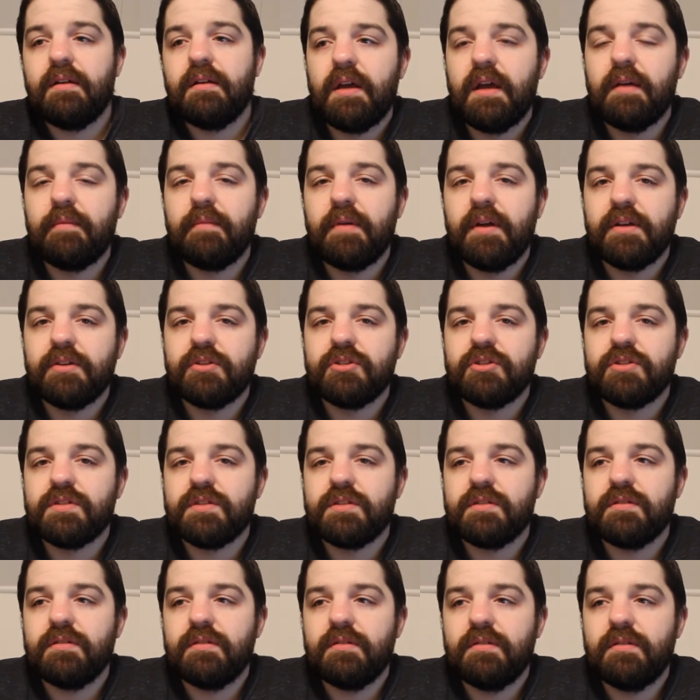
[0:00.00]
Eggman
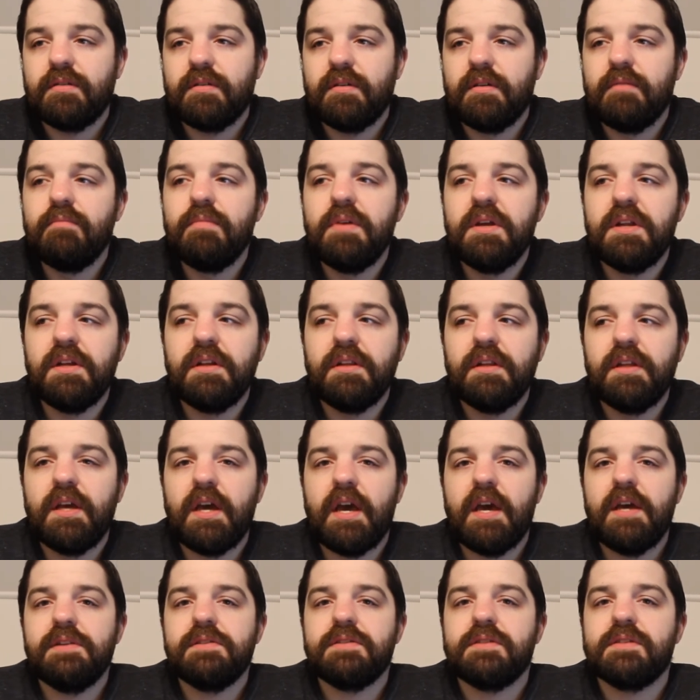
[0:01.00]
just immediately
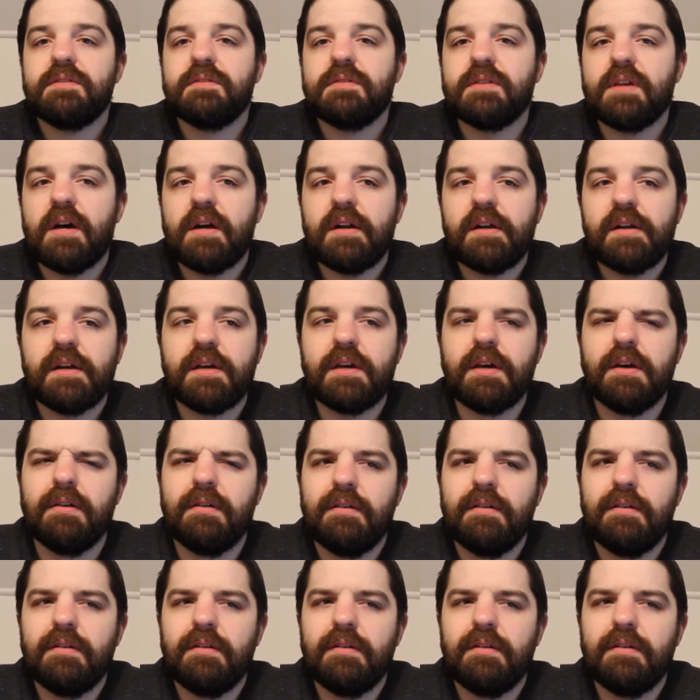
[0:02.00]
hates Sonic